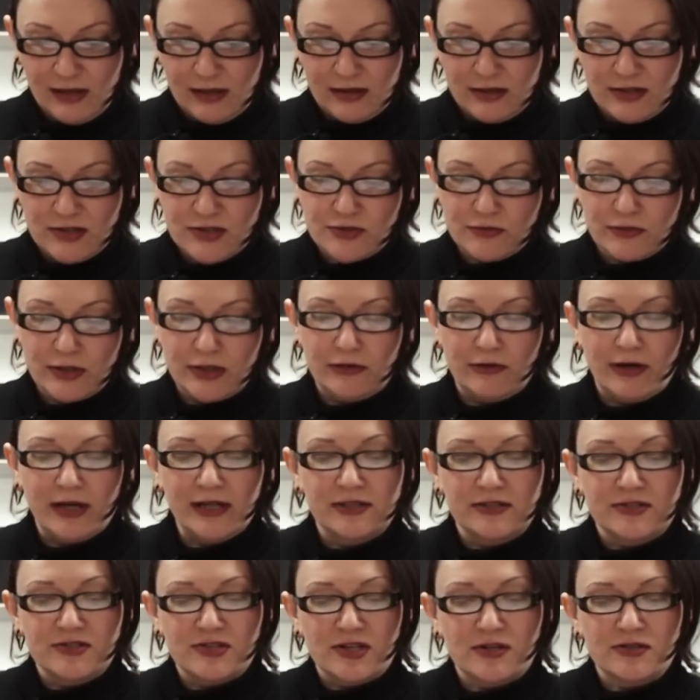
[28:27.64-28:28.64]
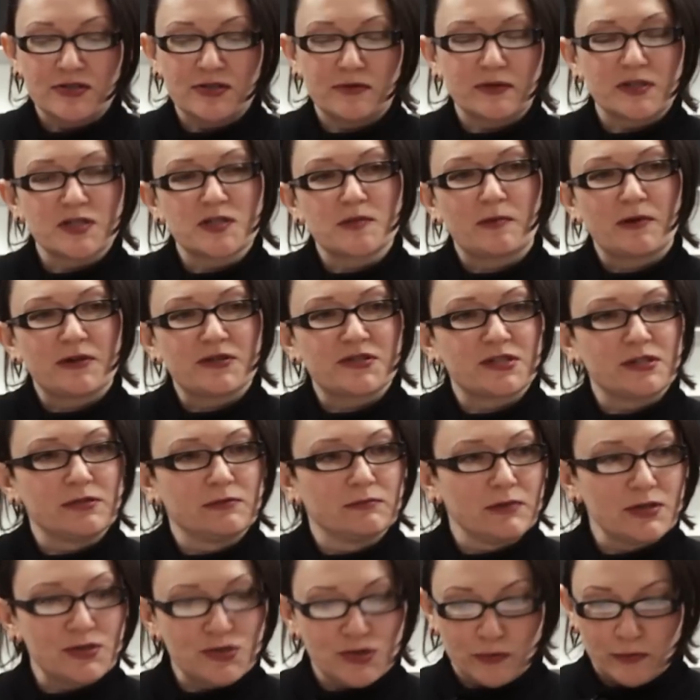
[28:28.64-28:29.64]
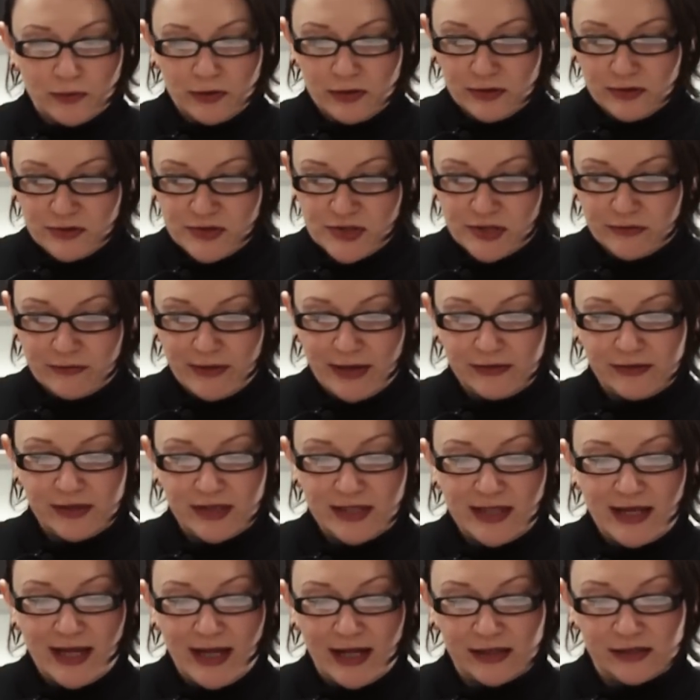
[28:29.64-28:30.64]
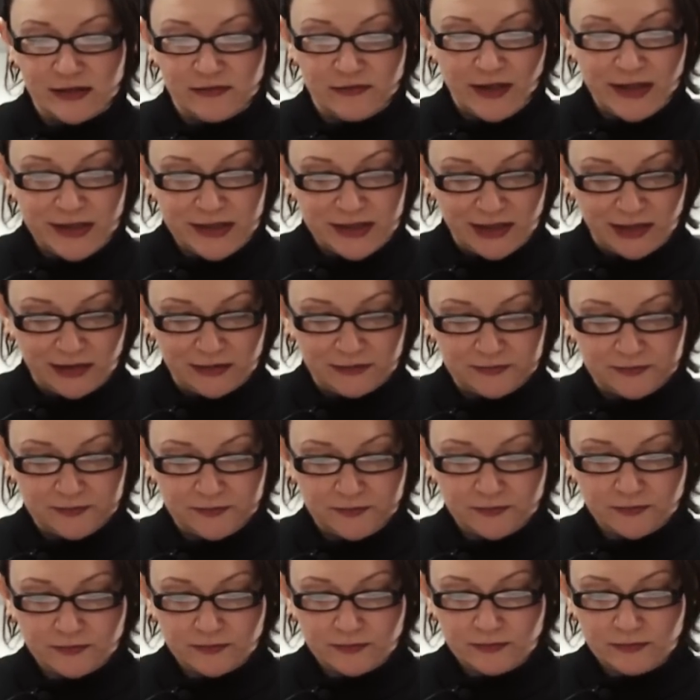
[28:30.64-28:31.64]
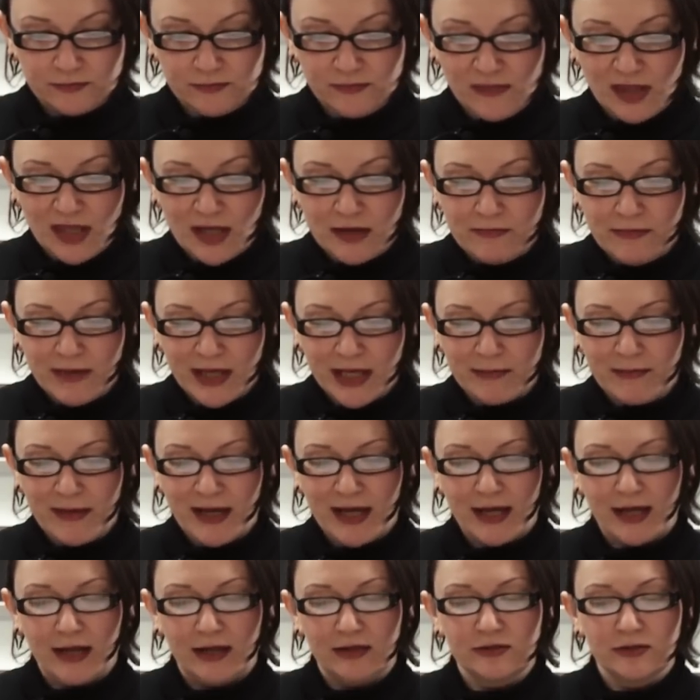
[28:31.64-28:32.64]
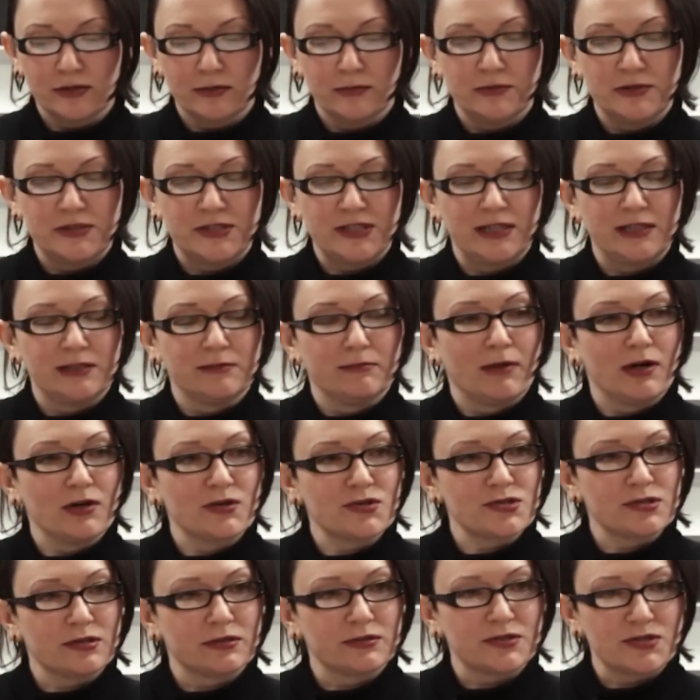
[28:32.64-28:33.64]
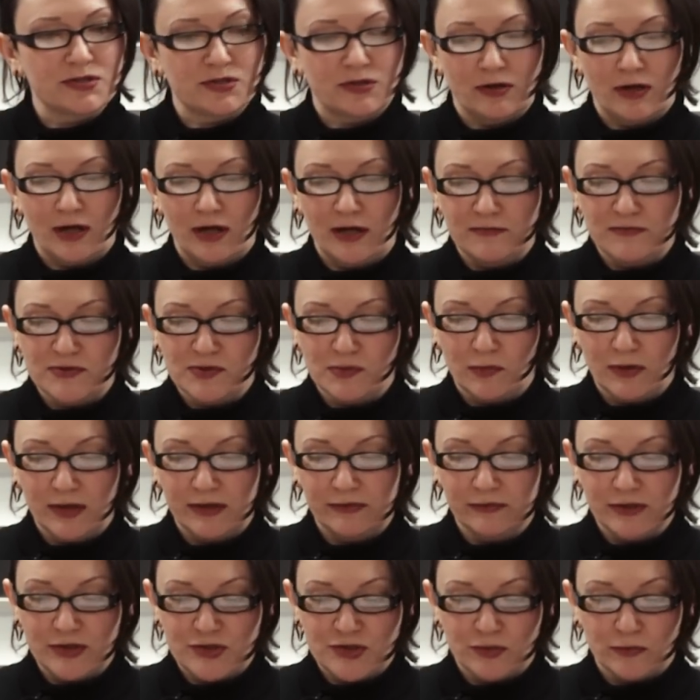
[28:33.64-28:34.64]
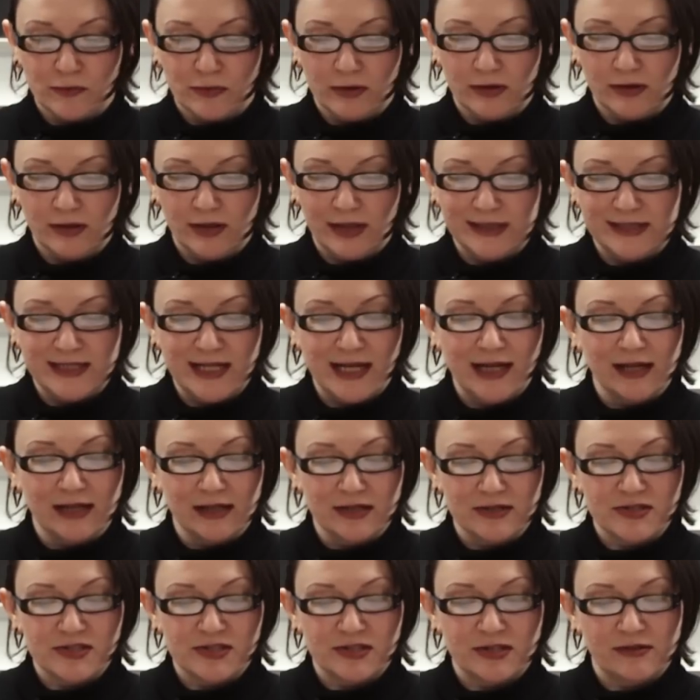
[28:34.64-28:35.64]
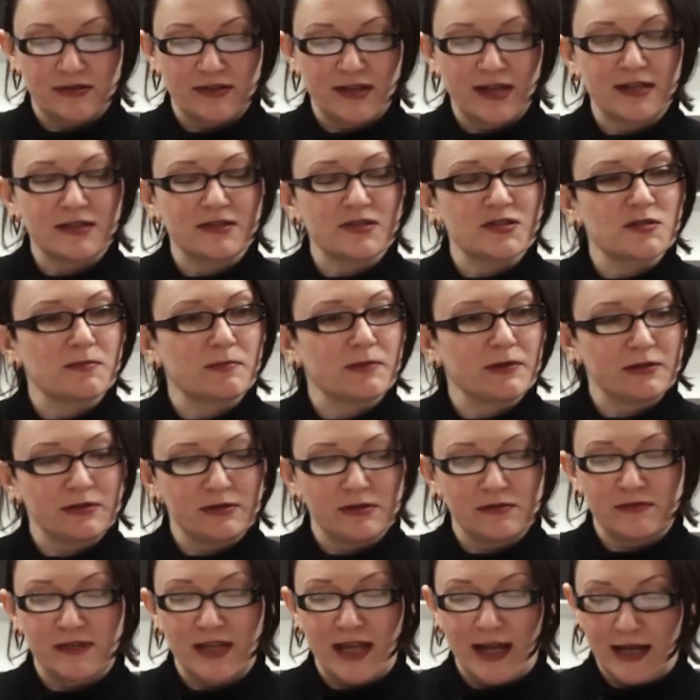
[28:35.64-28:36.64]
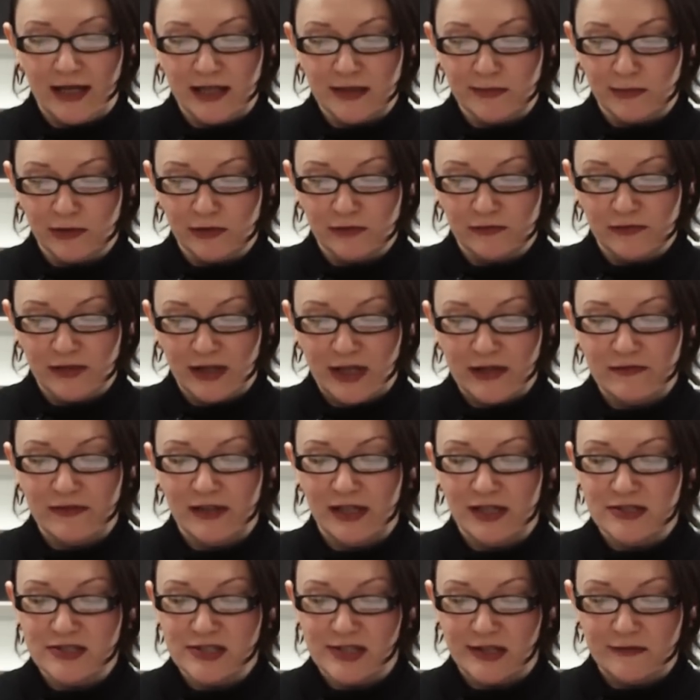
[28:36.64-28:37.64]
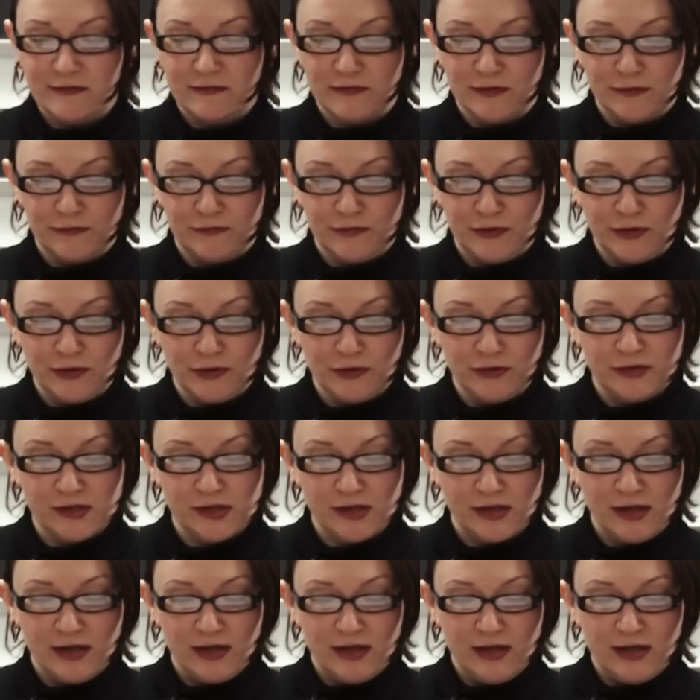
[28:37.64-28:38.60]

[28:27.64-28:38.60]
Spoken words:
This regret is also expressed in ritual surrounding the act of hunting. Mi'kmaq elder Regina Marshall describes one ritual, a dance, to thank the spirit of the animal for giving its life for food.